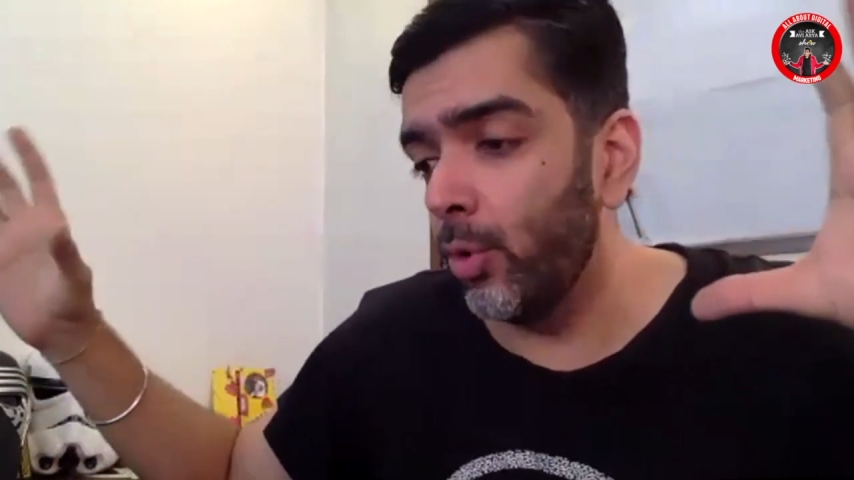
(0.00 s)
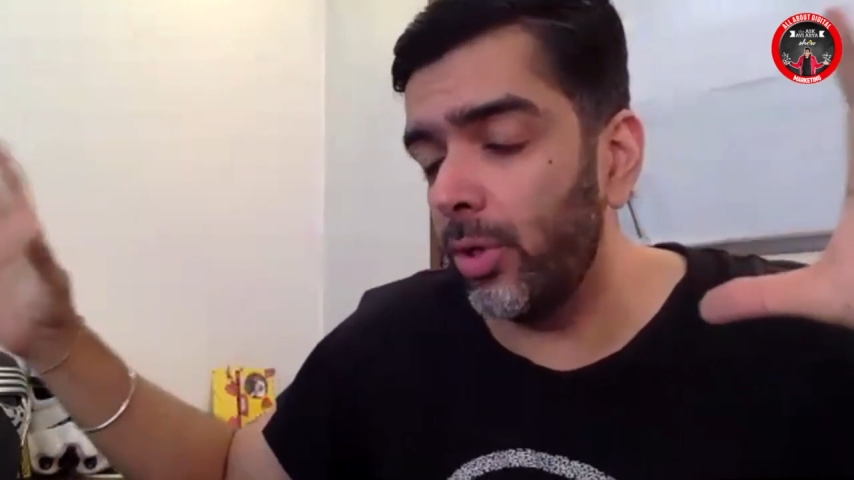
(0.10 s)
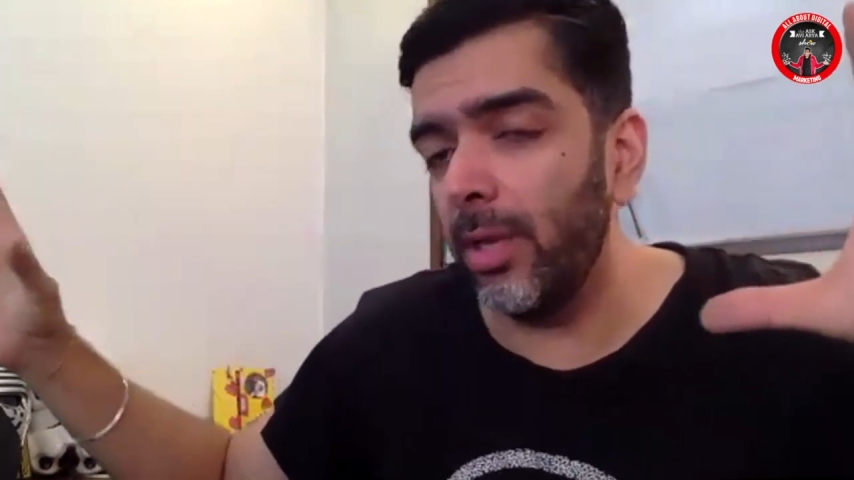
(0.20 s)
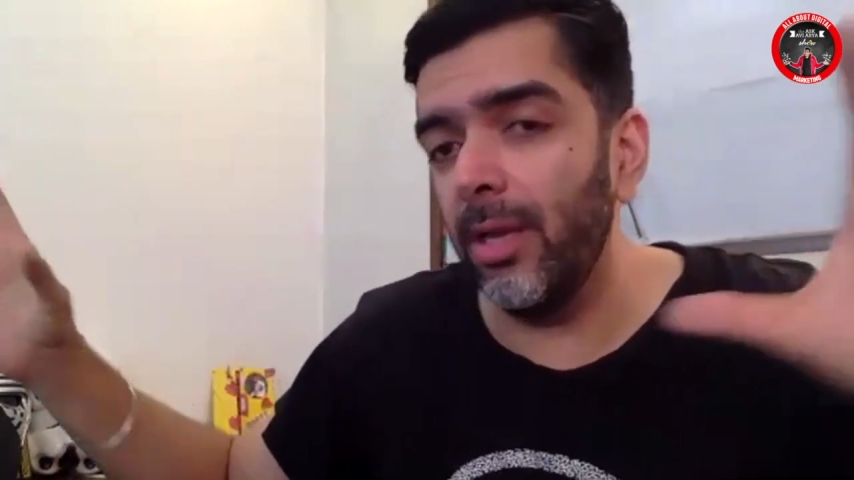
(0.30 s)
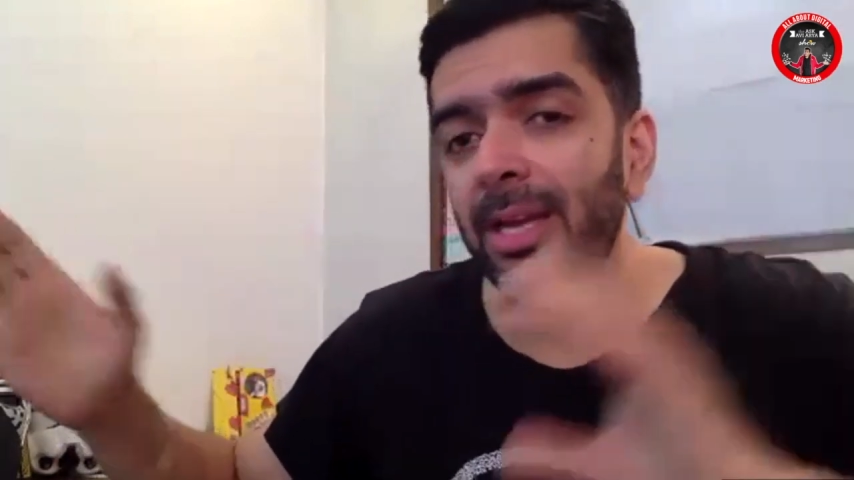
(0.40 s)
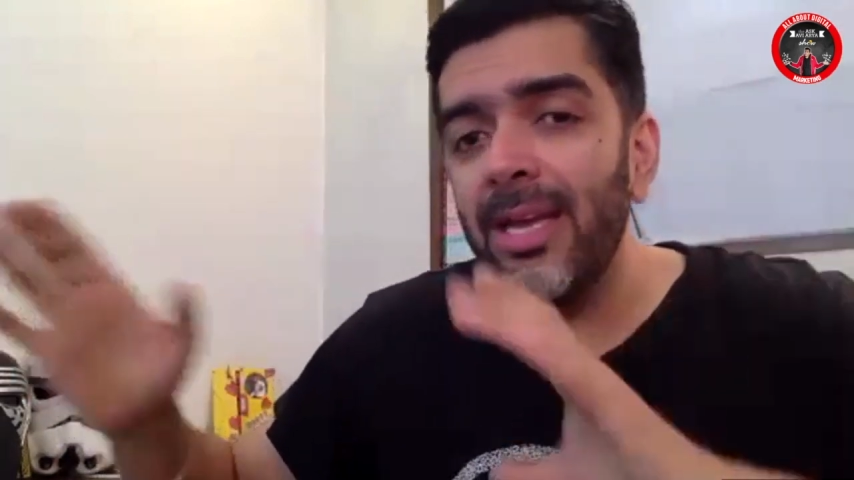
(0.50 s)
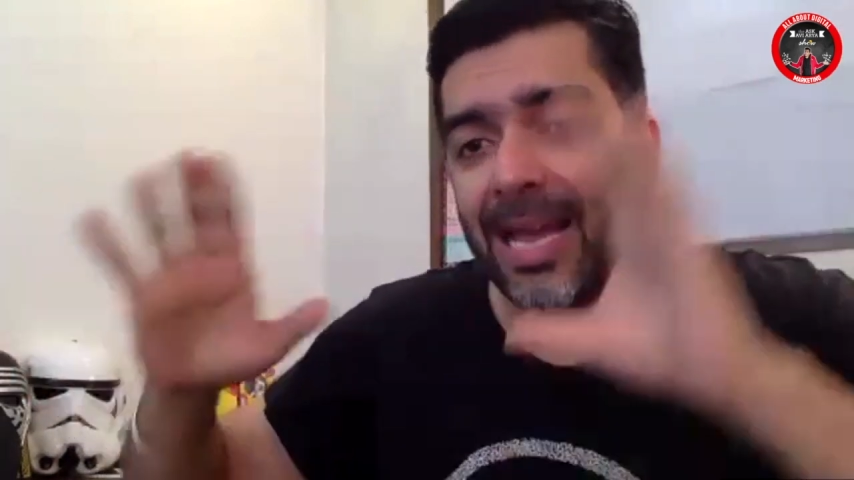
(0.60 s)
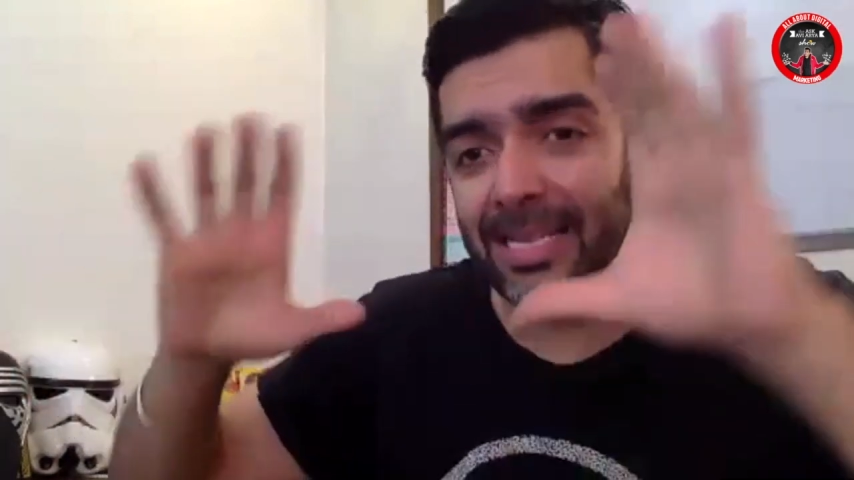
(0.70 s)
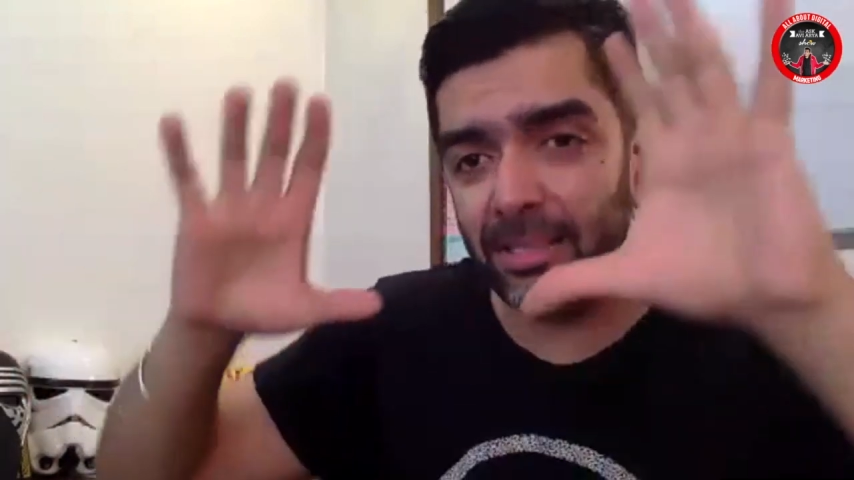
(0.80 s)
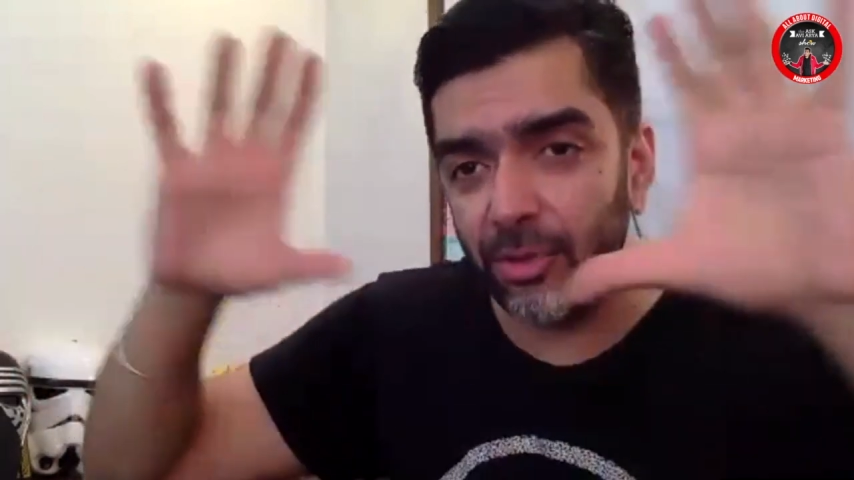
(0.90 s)
mogul
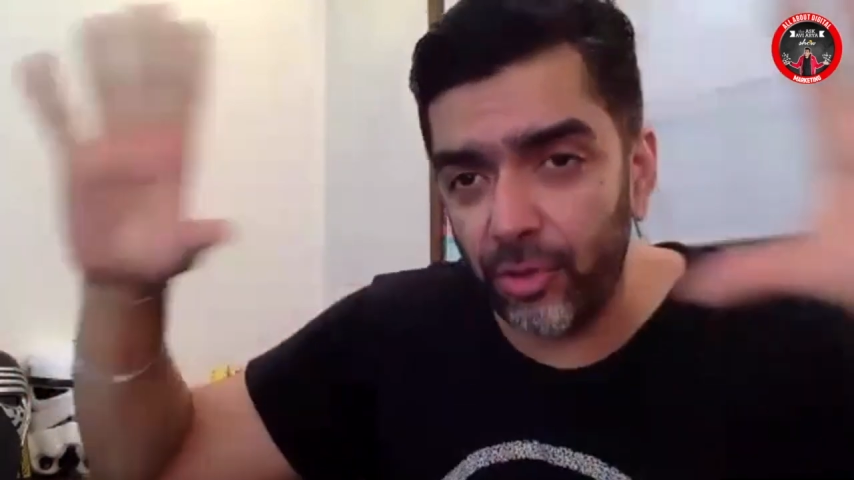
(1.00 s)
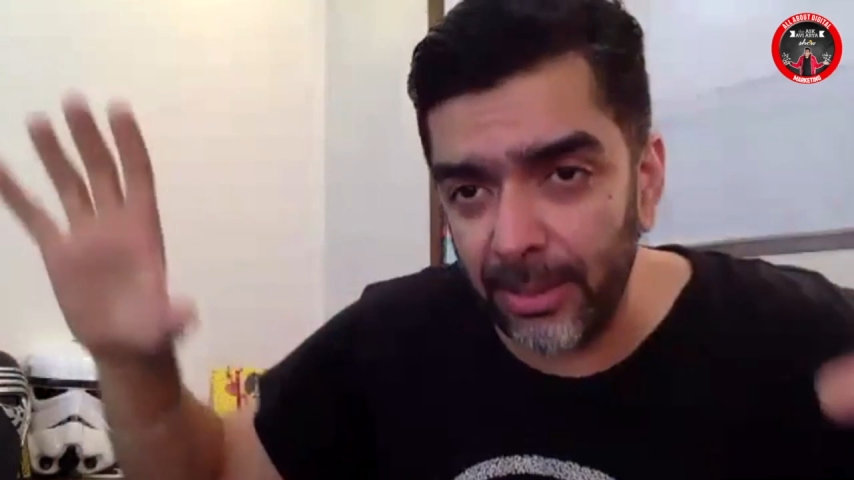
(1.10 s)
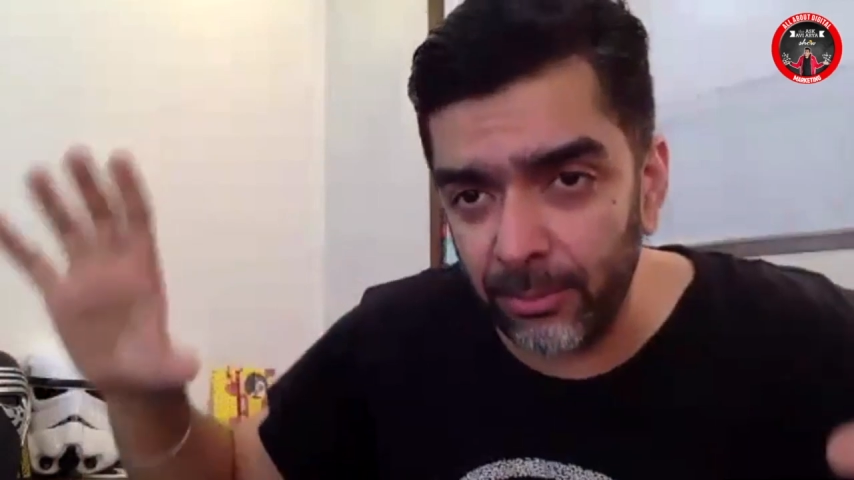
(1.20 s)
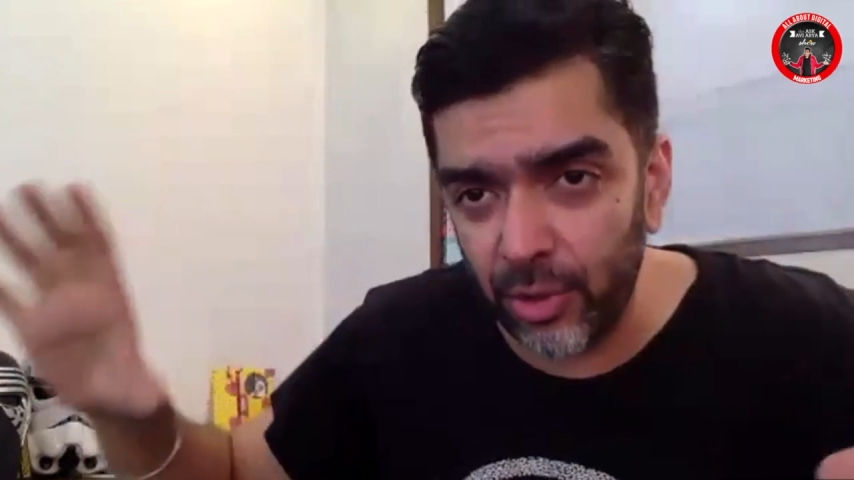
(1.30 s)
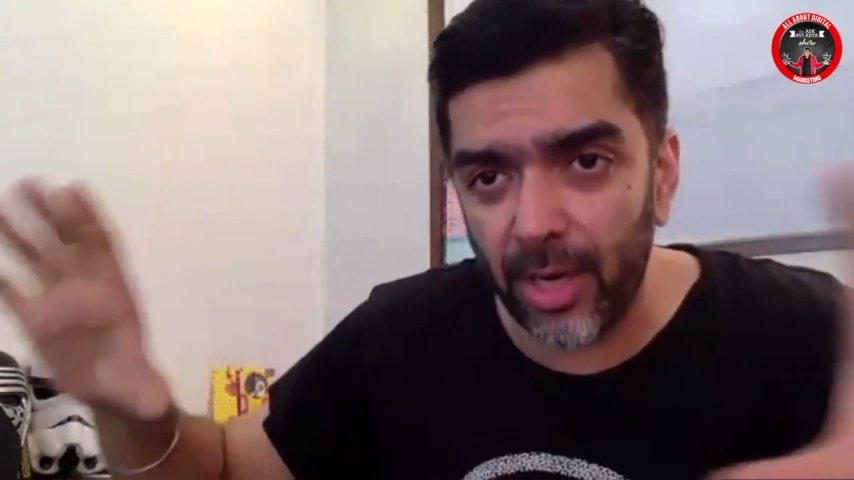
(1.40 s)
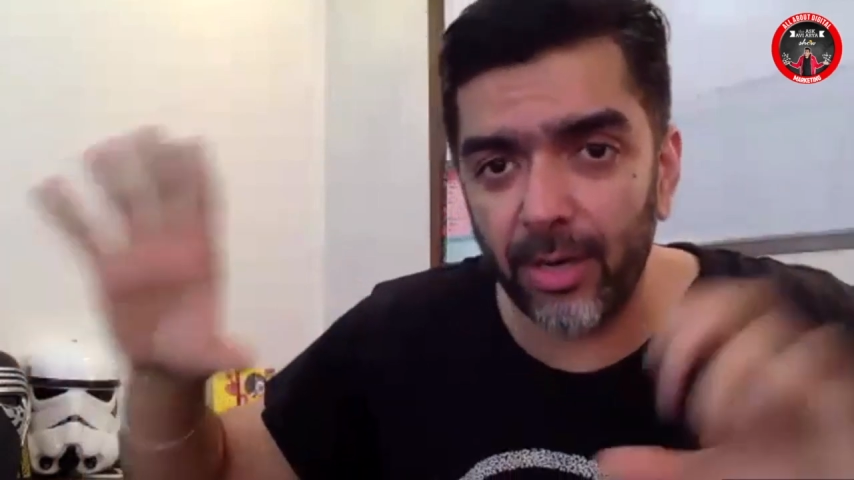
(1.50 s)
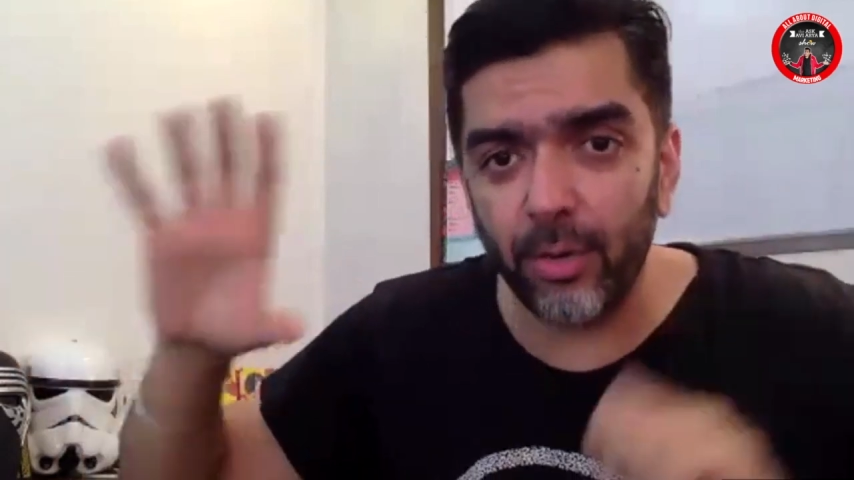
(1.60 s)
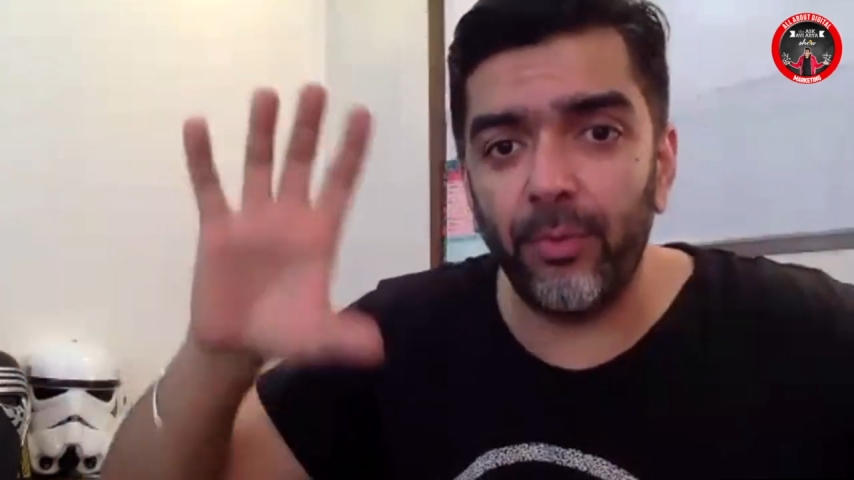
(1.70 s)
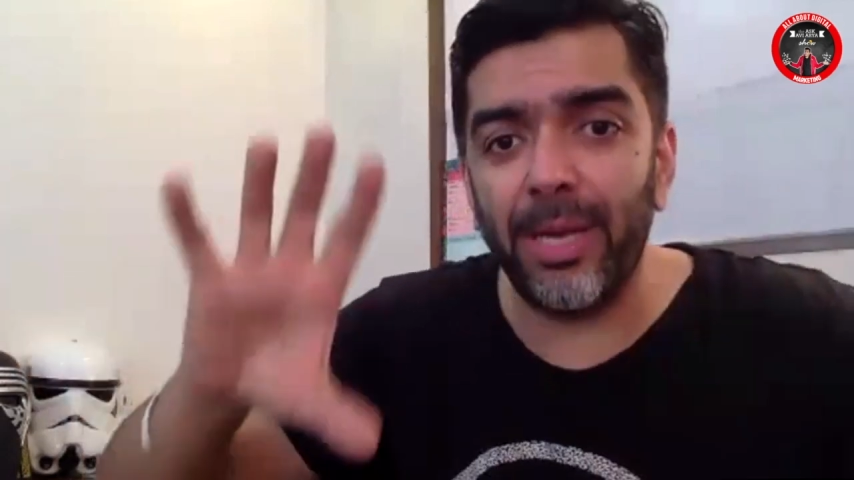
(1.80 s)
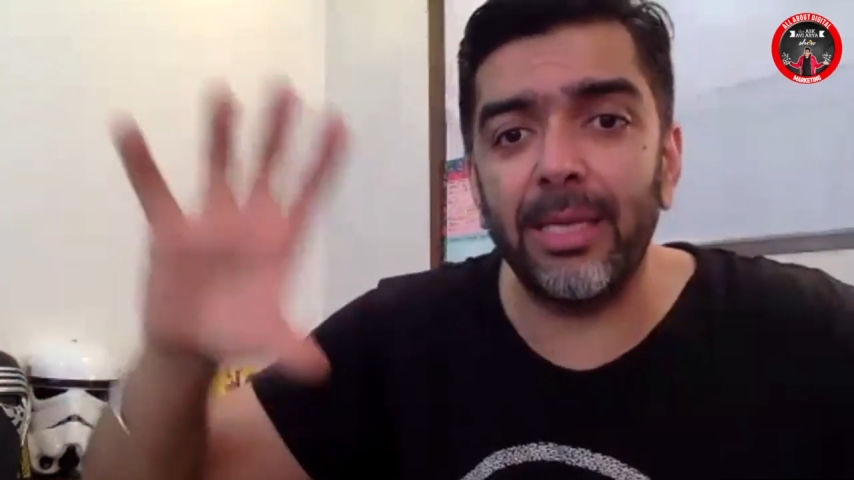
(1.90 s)
has a dream
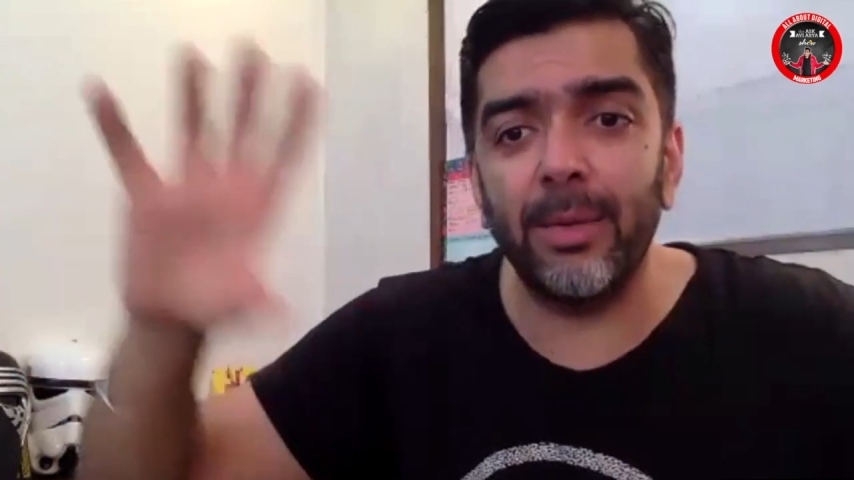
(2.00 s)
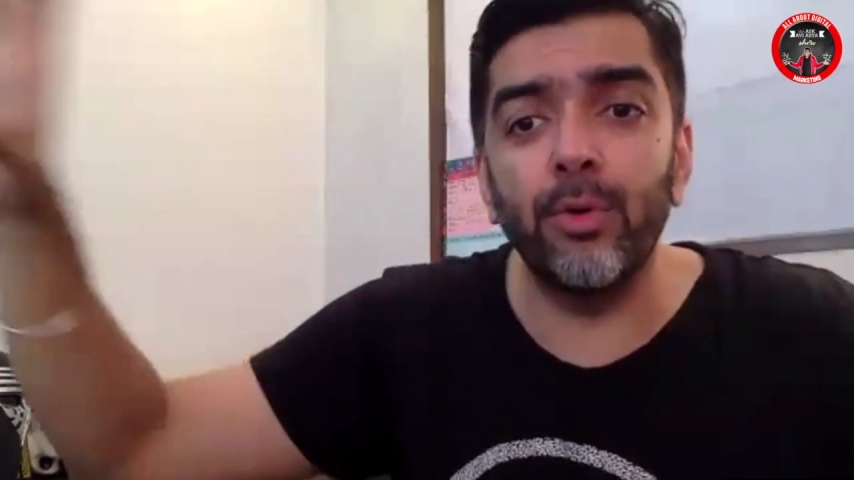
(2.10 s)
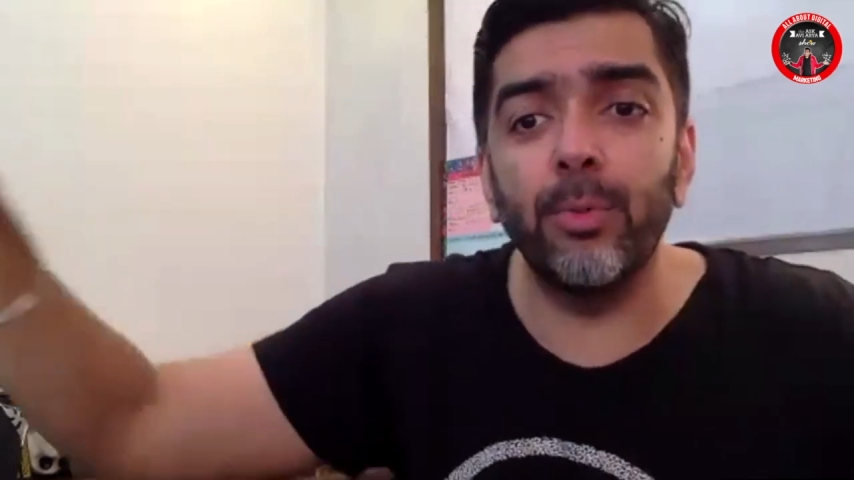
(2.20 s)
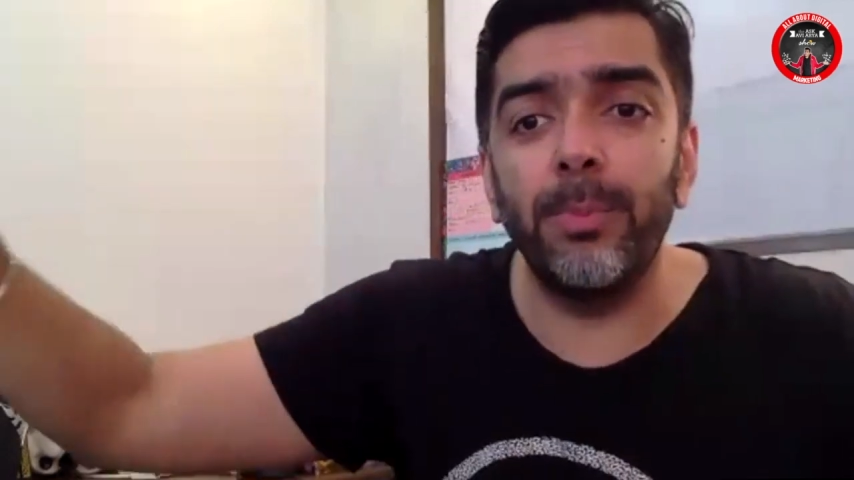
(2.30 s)
chart of where they want